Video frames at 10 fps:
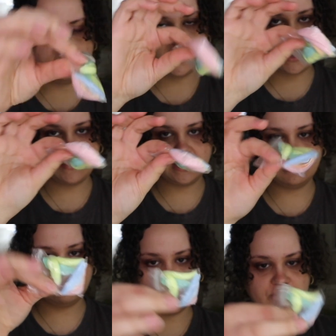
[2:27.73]
They come
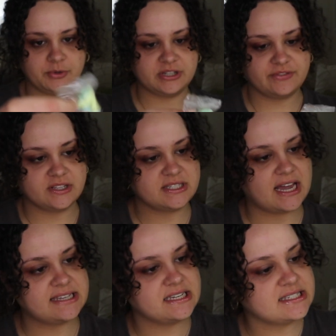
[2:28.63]
in multiple different
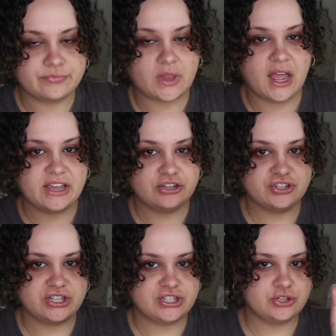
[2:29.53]
sizes. I
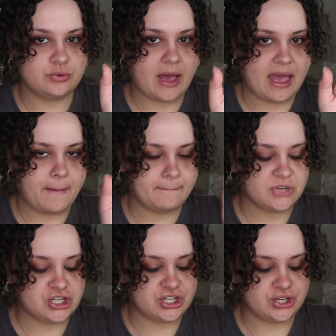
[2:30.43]
usually do
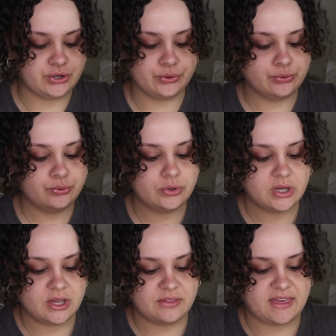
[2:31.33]
M2.
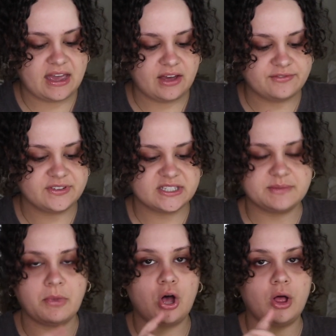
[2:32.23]
They have
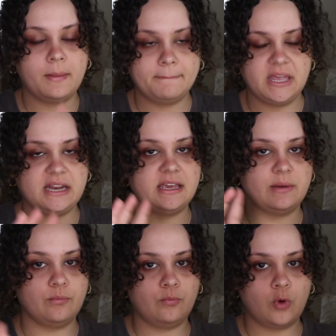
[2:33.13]
small,
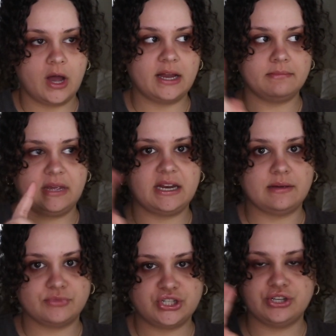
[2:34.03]
medium 1,
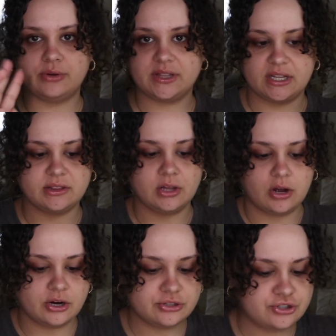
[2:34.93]
medium 2, and then
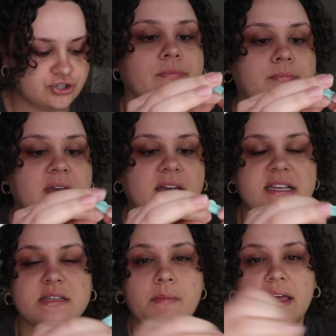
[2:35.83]
large.
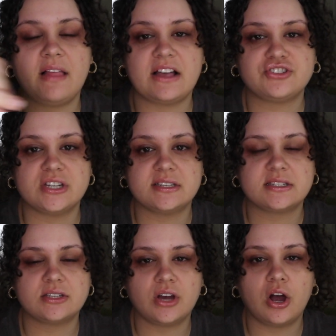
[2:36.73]
Because my
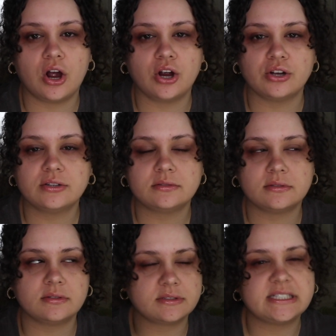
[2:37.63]
lashes are
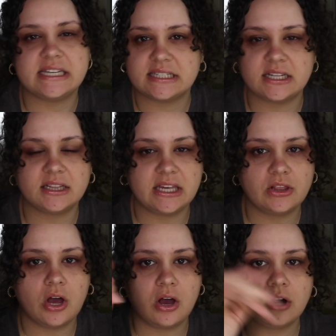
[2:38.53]
decently
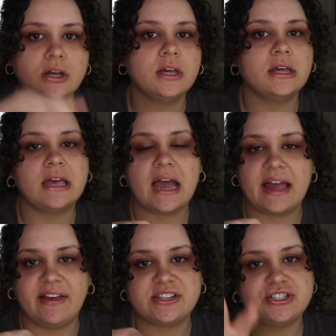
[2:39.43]
long,
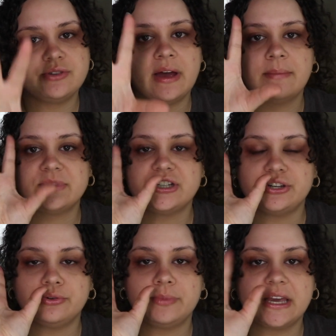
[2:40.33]
I like to do
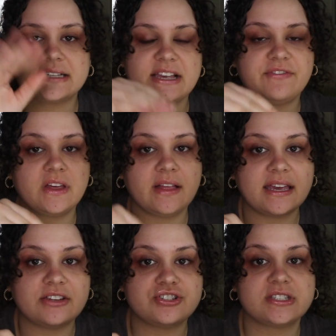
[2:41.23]
M2 because I feel
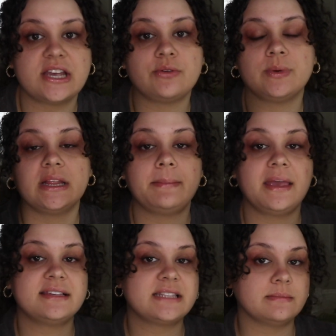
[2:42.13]
like it just like really
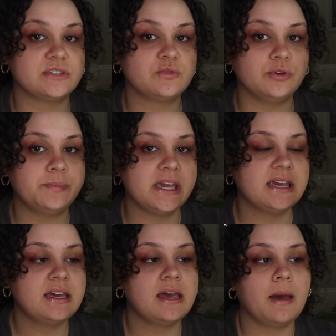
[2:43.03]
makes them swoopy,
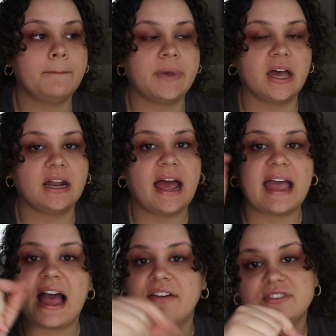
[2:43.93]
but I
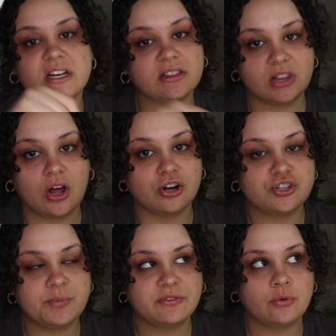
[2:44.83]
have done
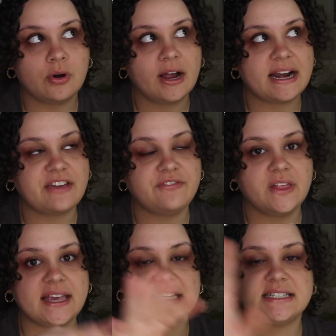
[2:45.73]
large before and I feel
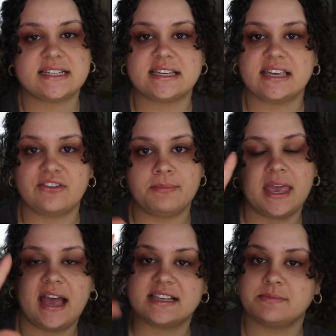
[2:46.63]
like it doesn't give
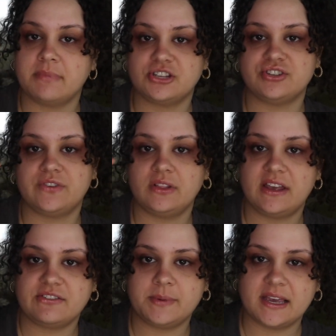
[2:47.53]
me as much of a
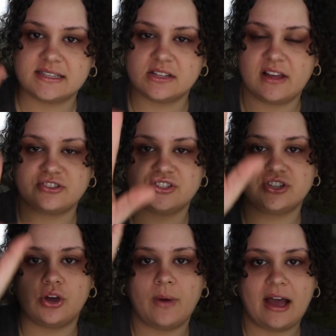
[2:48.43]
lift because the lashes
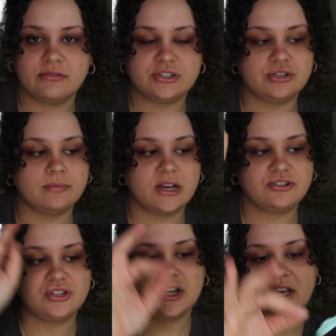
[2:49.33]
go out too much.